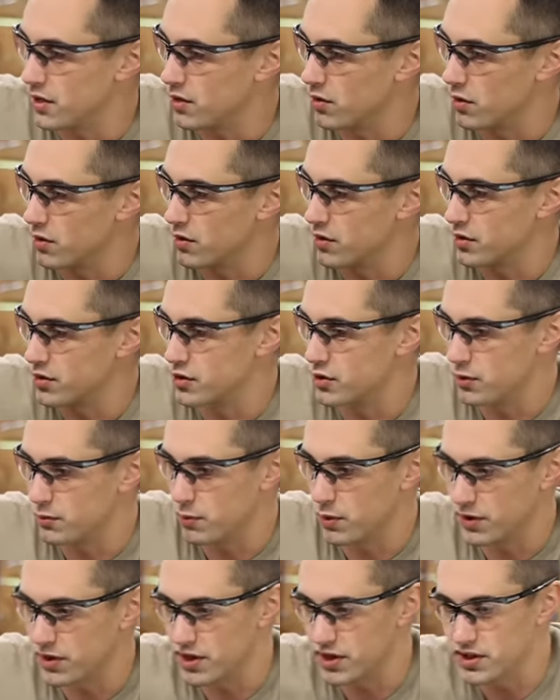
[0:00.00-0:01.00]
in order to
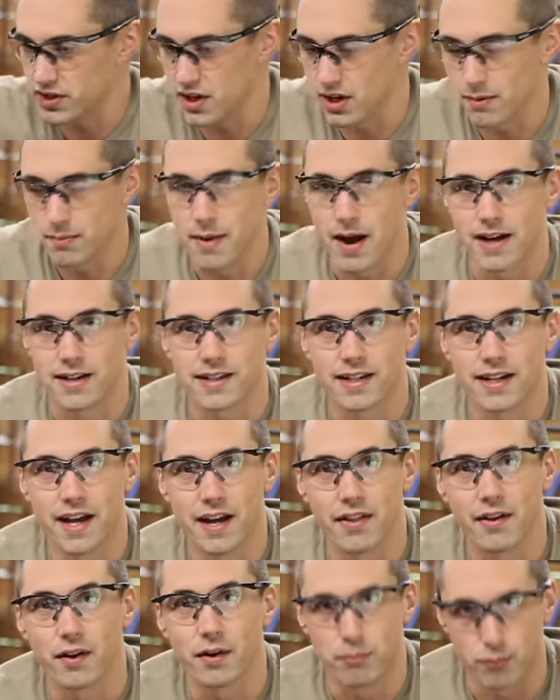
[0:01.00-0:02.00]
put this thing back
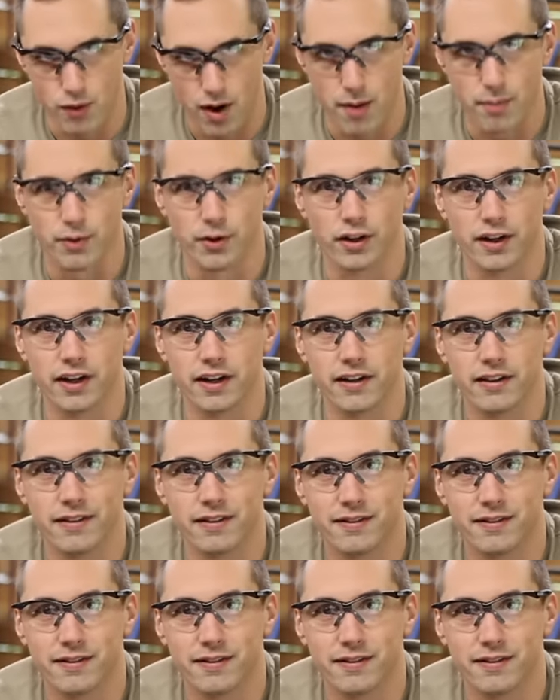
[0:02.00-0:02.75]
together properly.